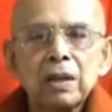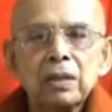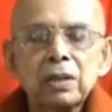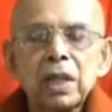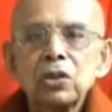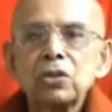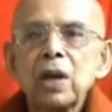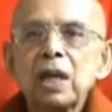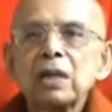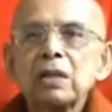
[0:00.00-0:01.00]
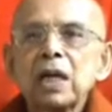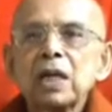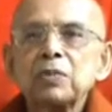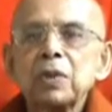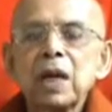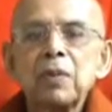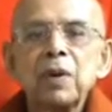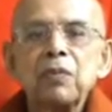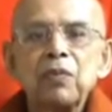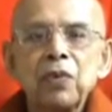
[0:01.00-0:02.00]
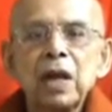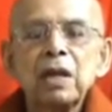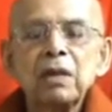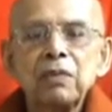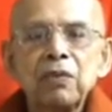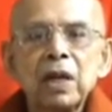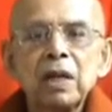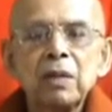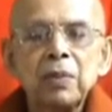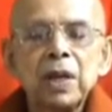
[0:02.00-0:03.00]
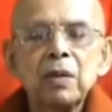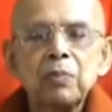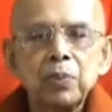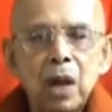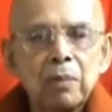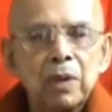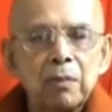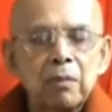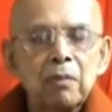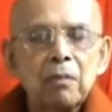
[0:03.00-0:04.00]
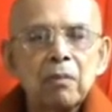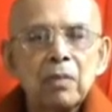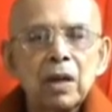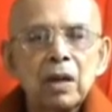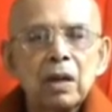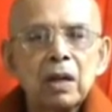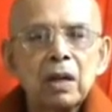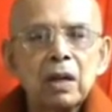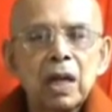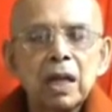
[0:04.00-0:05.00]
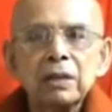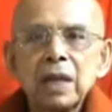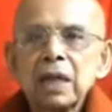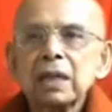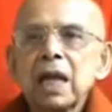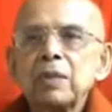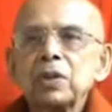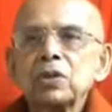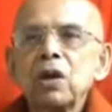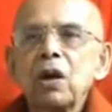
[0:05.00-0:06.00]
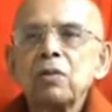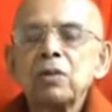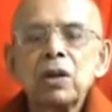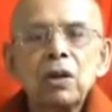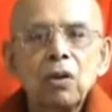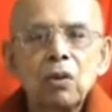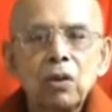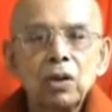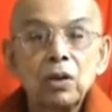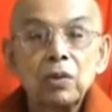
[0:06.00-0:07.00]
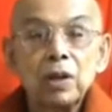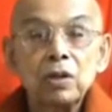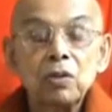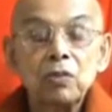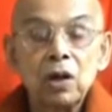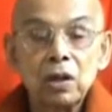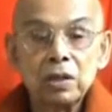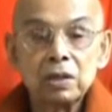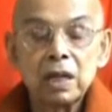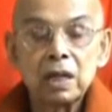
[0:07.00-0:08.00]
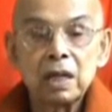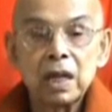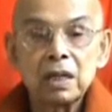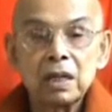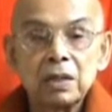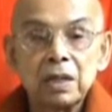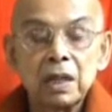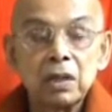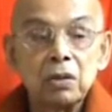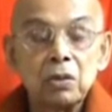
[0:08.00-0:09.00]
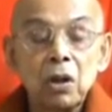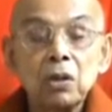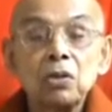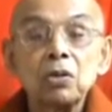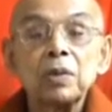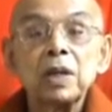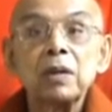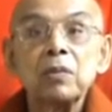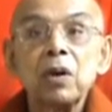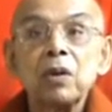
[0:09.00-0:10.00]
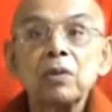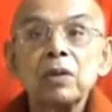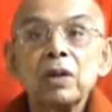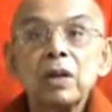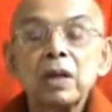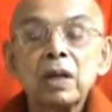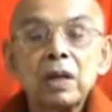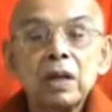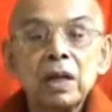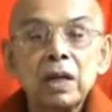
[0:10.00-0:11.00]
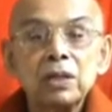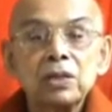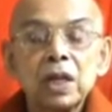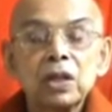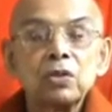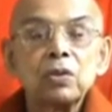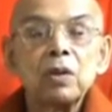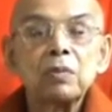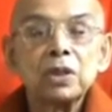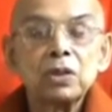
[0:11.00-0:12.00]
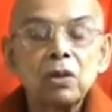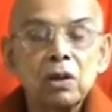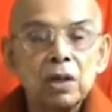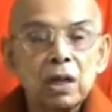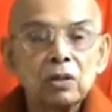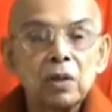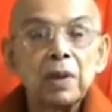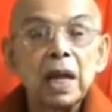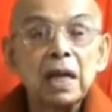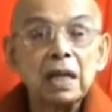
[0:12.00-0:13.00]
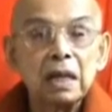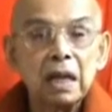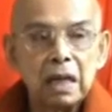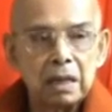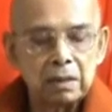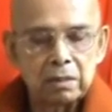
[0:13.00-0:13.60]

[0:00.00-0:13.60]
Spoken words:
Sensuality has become a very, very big problem. And that can be solved only when you voluntarily undertake not to be involved in sexual misconduct of any kind.